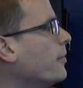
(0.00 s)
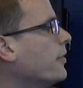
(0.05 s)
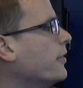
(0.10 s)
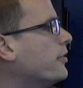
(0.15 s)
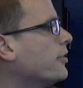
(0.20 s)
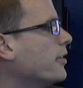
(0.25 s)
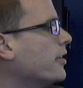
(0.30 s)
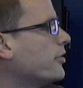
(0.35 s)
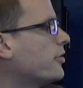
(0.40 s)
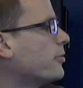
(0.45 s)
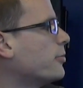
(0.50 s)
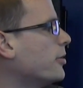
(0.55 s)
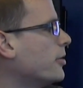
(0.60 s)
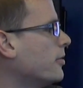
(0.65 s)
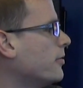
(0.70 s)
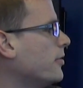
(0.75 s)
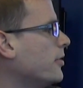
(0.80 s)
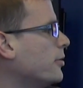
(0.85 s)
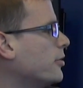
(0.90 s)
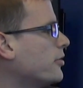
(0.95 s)
So this is
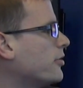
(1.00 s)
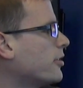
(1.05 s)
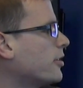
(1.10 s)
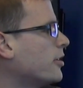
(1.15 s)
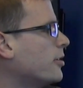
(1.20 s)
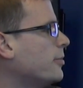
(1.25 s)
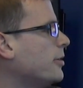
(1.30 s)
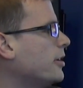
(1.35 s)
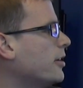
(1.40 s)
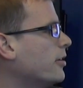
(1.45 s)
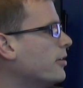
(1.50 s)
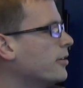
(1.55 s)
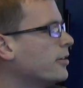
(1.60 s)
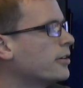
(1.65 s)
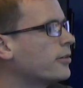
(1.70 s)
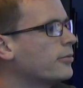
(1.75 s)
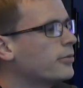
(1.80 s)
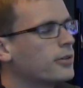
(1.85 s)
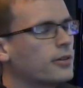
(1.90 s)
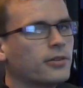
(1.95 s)
what viewers are going to be
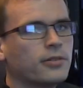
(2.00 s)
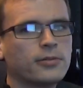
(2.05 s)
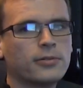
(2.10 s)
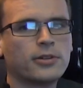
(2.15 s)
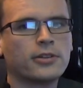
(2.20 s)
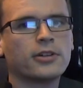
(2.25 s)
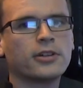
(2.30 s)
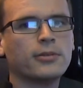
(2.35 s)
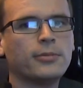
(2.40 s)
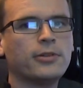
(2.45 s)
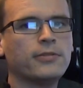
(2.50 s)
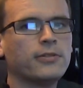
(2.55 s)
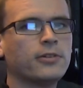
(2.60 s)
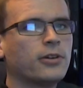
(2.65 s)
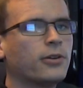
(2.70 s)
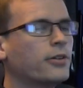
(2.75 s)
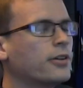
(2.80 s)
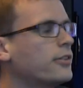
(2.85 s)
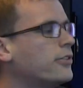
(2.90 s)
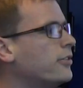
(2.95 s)
going, where they're going to be
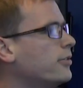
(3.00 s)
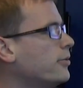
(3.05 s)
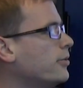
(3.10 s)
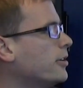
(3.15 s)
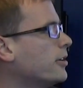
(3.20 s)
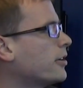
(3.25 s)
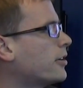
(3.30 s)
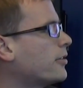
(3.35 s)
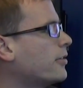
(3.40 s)
going to